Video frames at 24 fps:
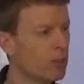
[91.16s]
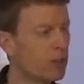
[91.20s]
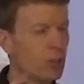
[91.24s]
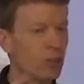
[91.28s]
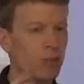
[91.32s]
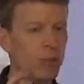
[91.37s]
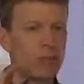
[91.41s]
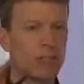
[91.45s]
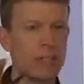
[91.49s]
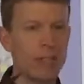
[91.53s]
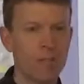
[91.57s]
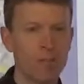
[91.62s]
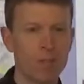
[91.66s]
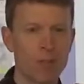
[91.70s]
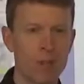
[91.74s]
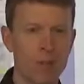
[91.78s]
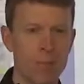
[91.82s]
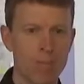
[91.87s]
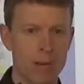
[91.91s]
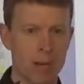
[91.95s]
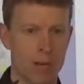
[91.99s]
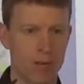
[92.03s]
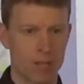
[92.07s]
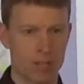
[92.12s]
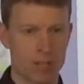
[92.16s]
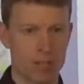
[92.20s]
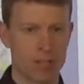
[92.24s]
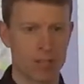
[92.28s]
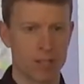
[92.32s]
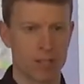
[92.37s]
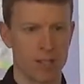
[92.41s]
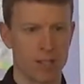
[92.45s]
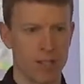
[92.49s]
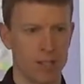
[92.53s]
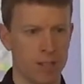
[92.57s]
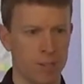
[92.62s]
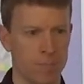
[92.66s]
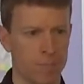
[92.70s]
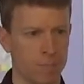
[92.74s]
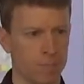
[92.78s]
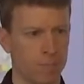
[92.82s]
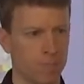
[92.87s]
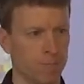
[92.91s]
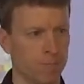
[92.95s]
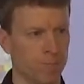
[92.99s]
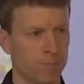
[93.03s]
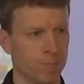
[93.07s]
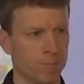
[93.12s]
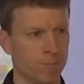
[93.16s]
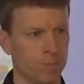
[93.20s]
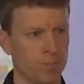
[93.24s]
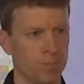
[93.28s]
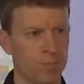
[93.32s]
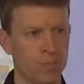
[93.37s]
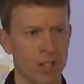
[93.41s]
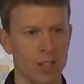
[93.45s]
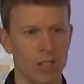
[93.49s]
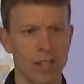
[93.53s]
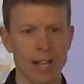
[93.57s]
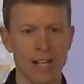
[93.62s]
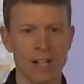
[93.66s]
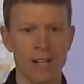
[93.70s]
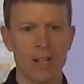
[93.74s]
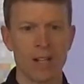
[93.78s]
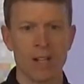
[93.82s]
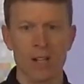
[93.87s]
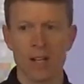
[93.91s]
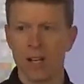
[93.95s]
two different amounts. Like